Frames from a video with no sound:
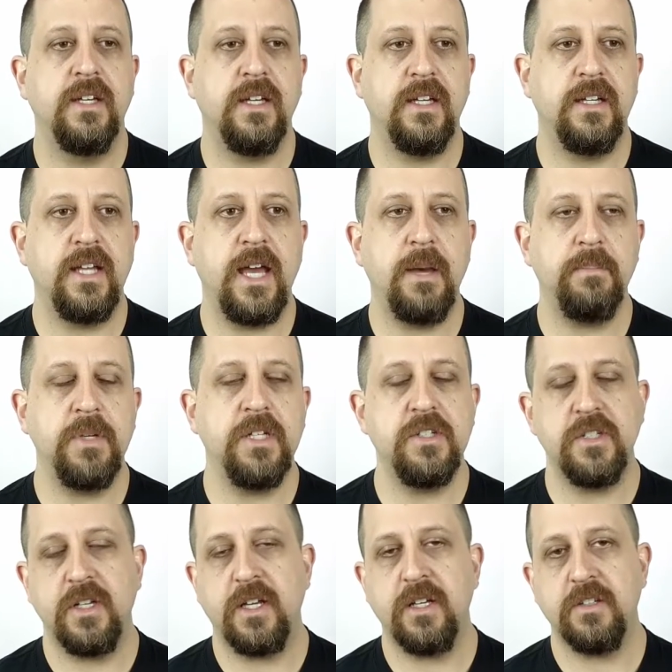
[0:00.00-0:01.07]
and
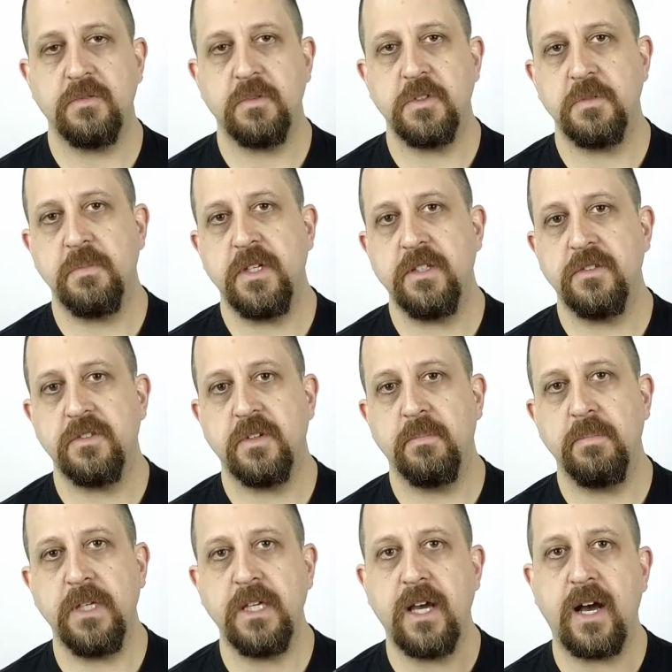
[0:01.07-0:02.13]
epigenetics, which means
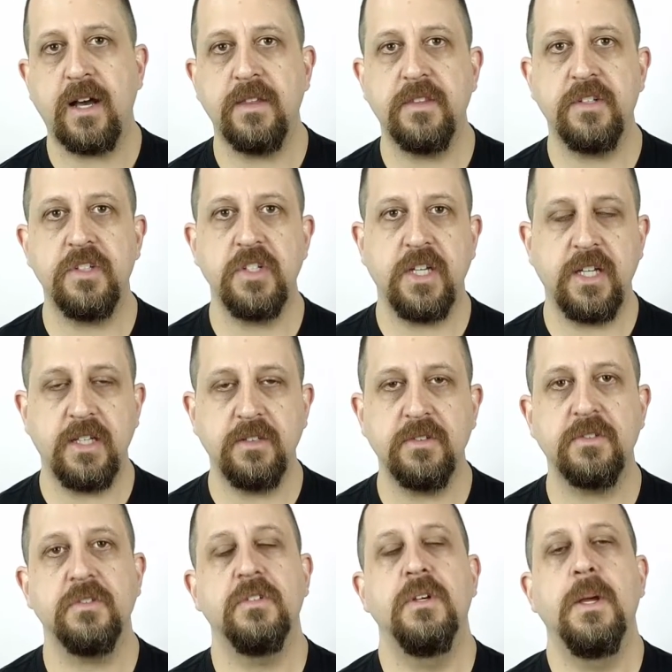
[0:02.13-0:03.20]
beyond the
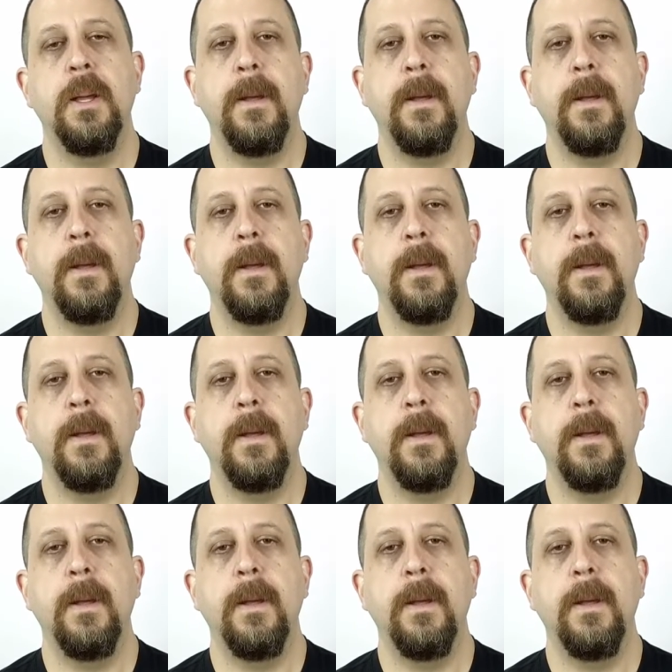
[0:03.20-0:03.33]
genes,